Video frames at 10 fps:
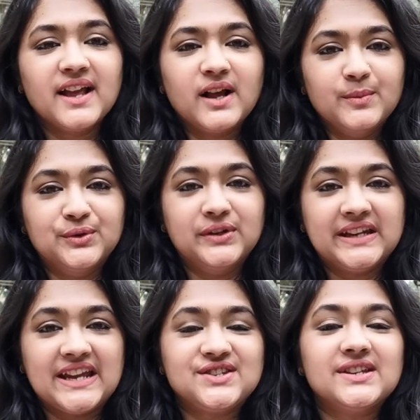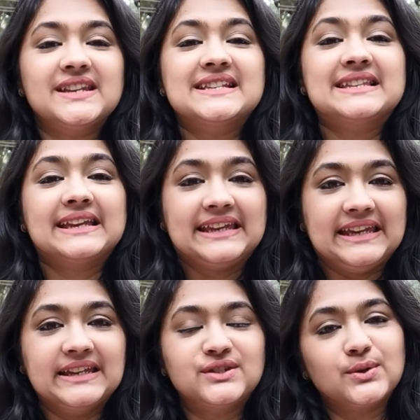Communication is the
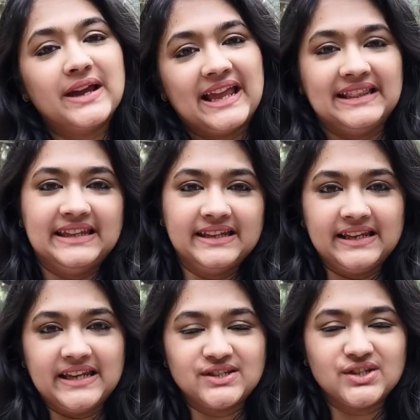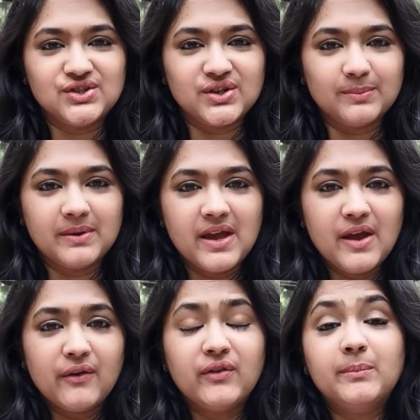key to a healthy relationship.
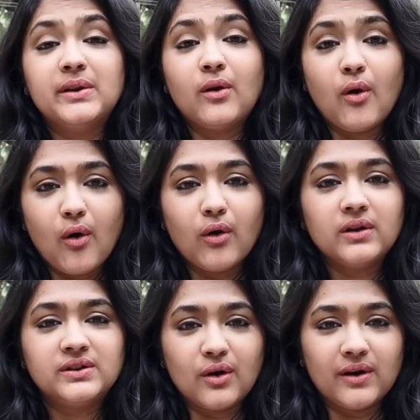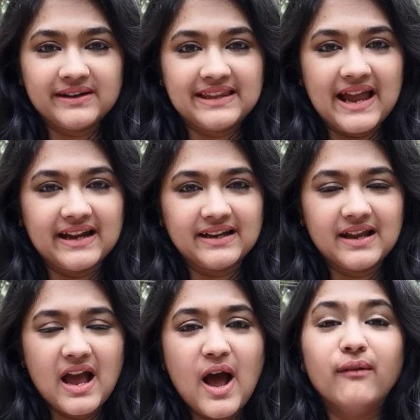We've been all taught that.
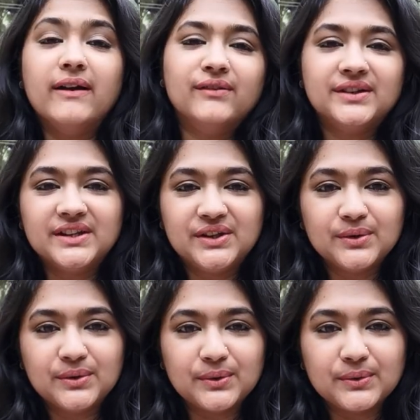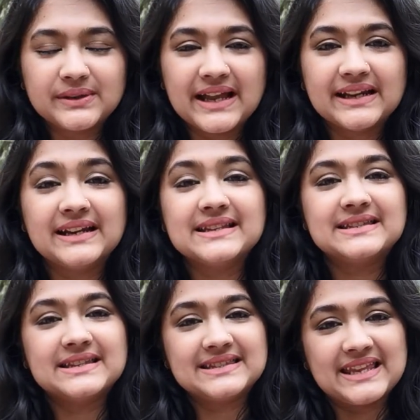However, did you know that it is
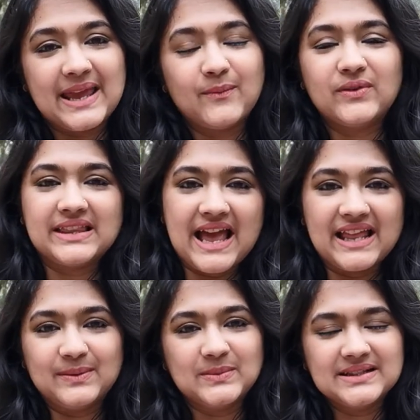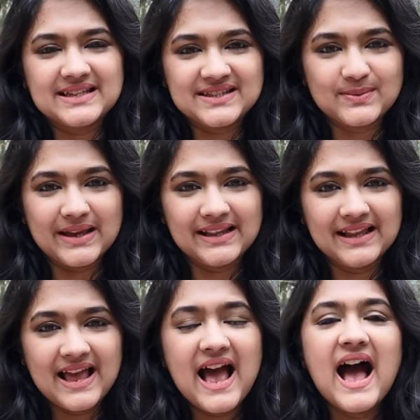the same with animals as well?
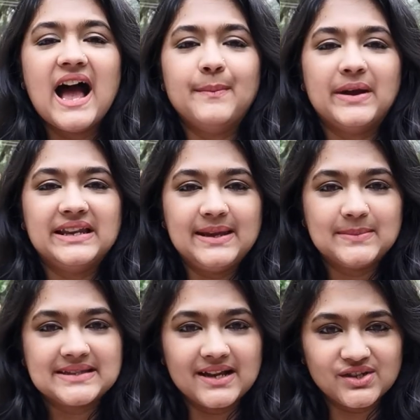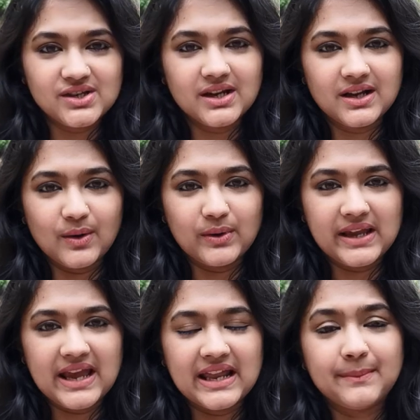Hi, my name is Akshaya
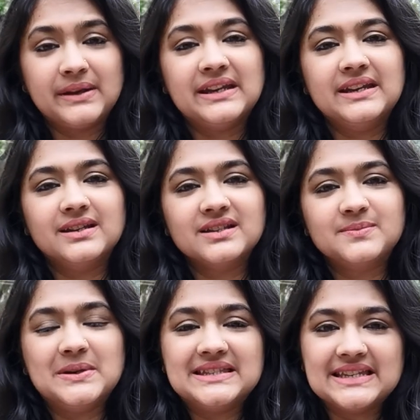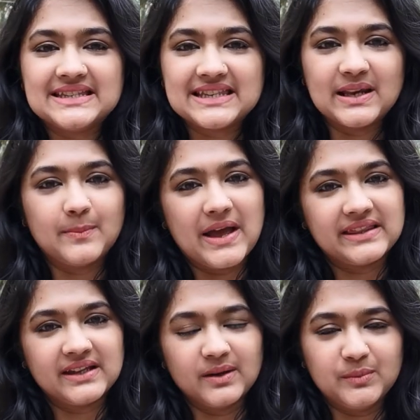Kawle and I'm an interspecies
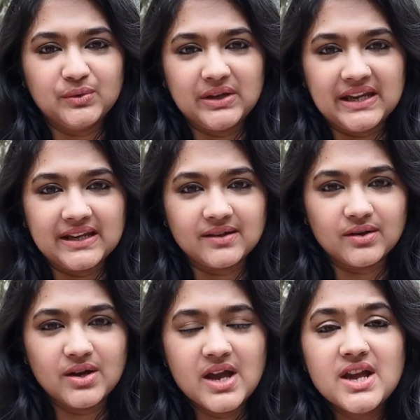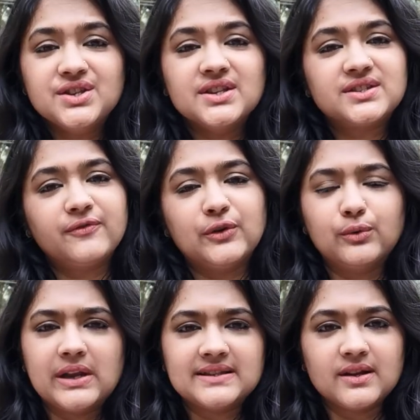telepathic communicator. Just a few
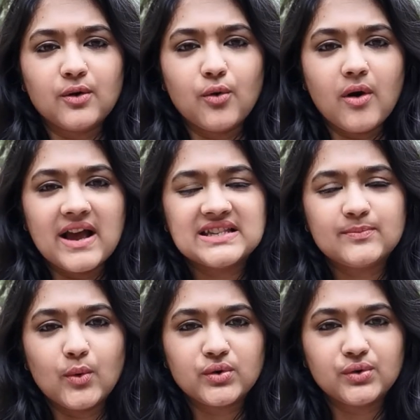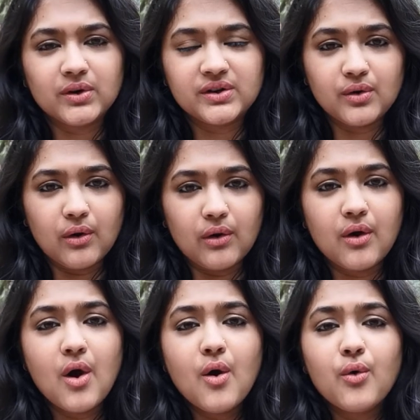days ago, I spoke to a dog
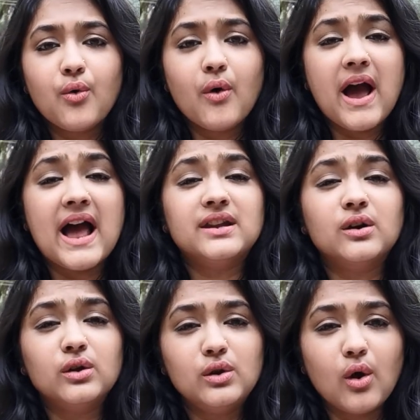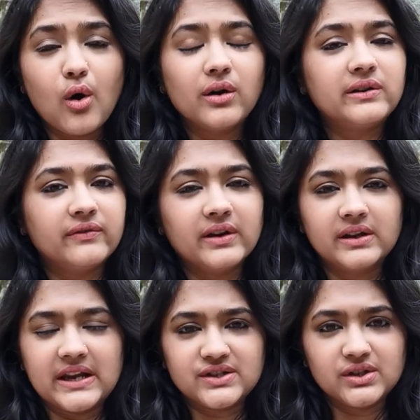who had a lot of
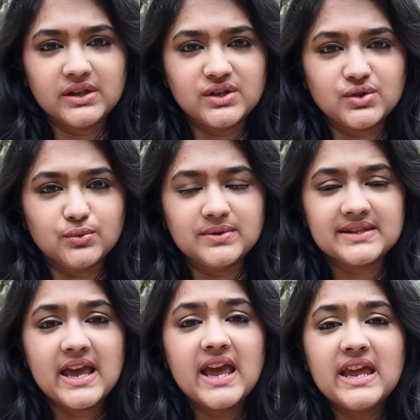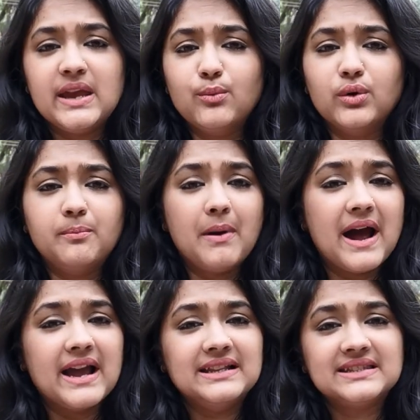aggression issues. He would
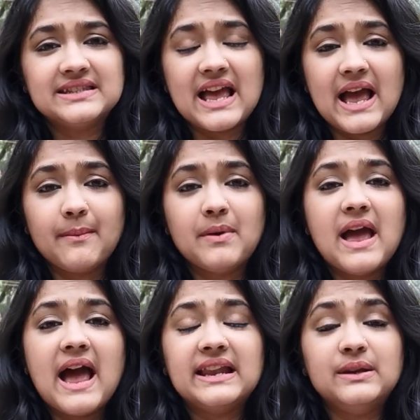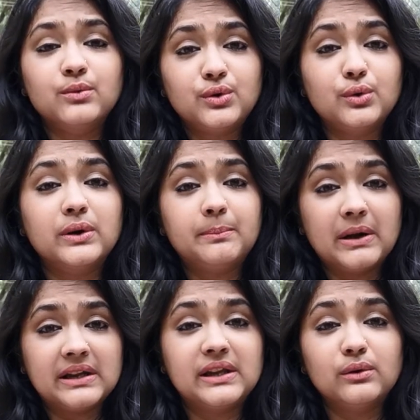bite, snap and he would do it
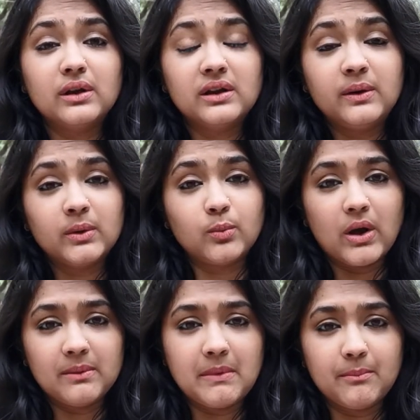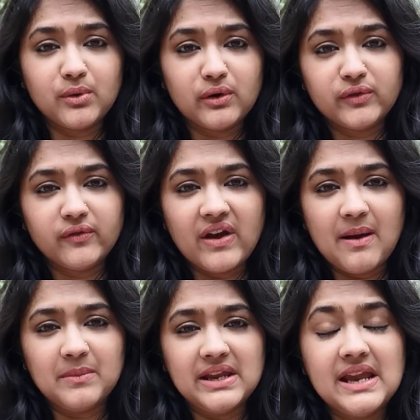particularly with one member of the
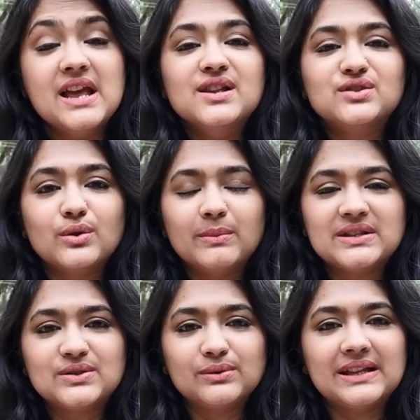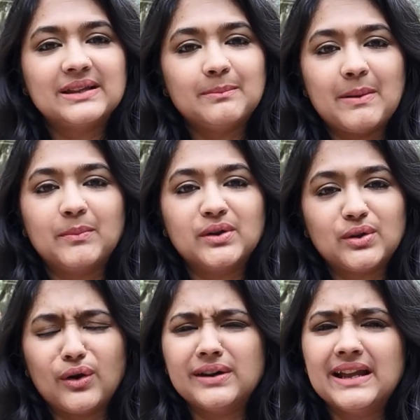family so much so that the member
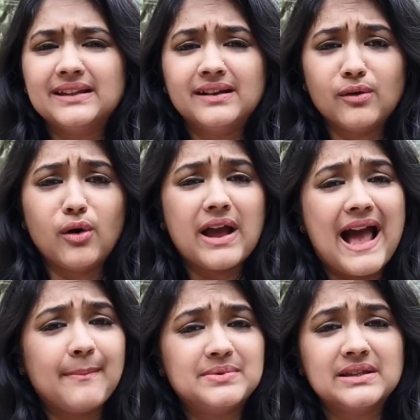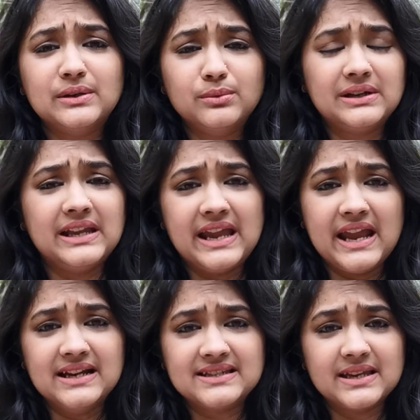thought that the dog absolutely
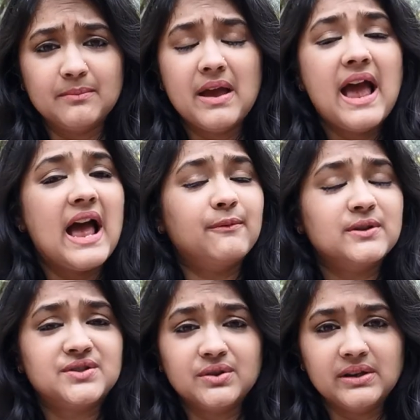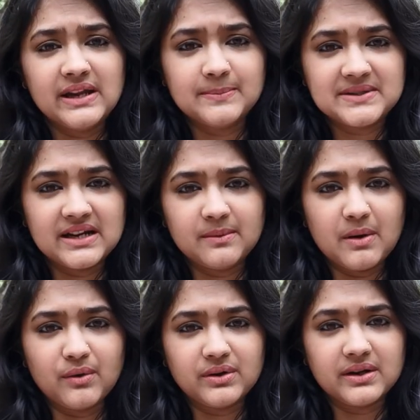hates him and was really upset
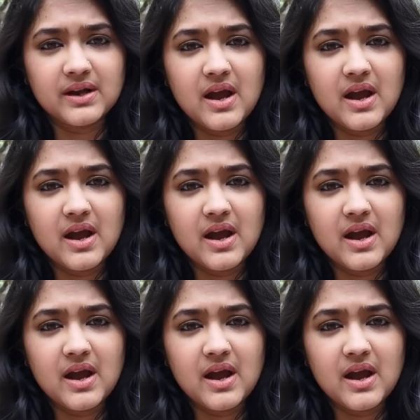about it.